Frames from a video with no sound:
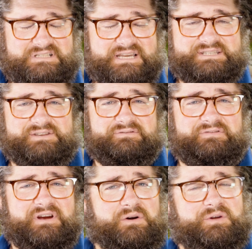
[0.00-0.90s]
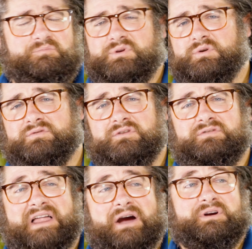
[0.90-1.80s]
It's a very beautiful
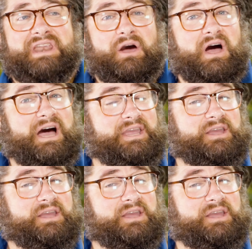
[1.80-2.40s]
flower. Now, I